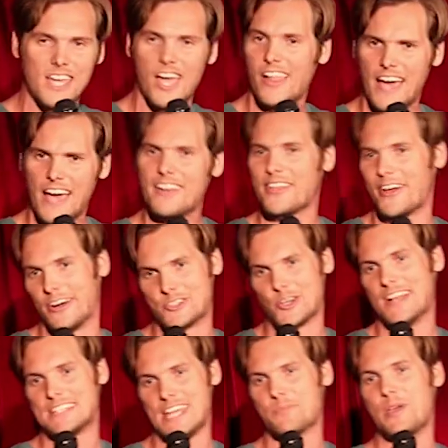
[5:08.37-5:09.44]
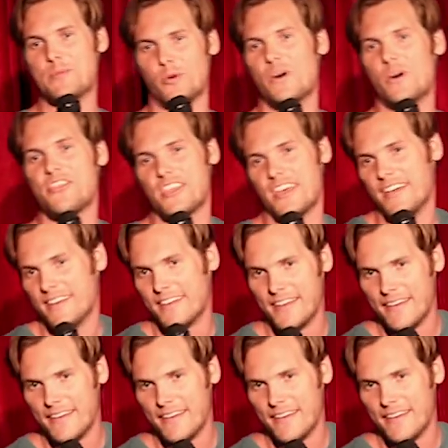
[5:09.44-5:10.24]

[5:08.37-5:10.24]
the hell out of there. Try and take people with you.